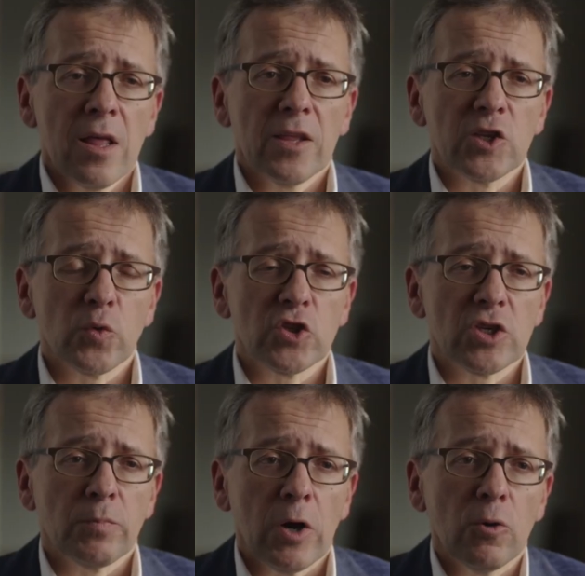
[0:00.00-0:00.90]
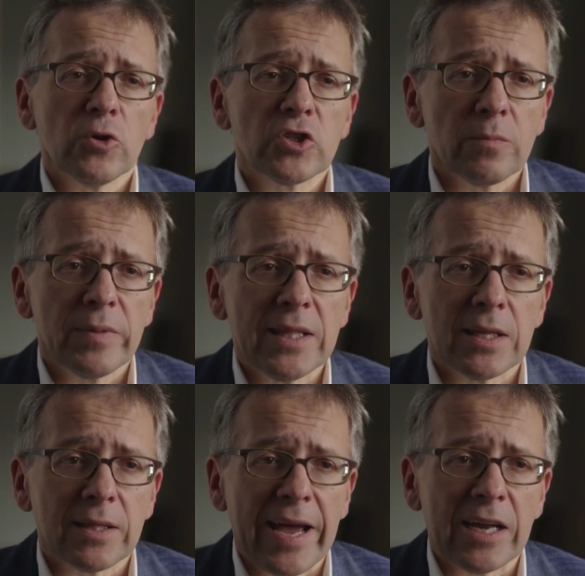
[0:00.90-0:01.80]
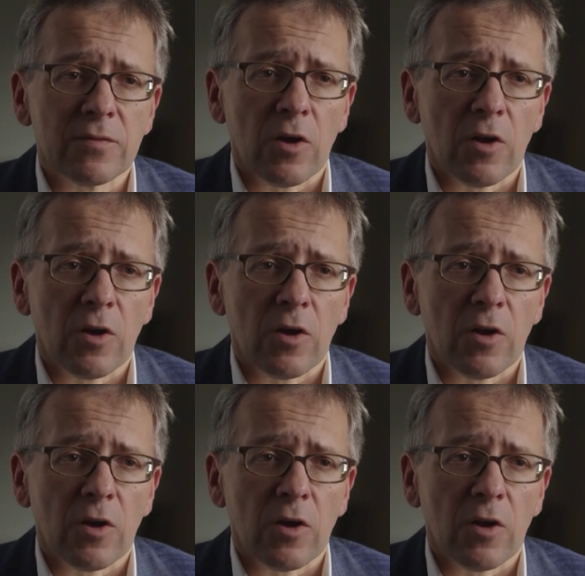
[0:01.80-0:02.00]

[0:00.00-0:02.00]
This was supposed to be the land of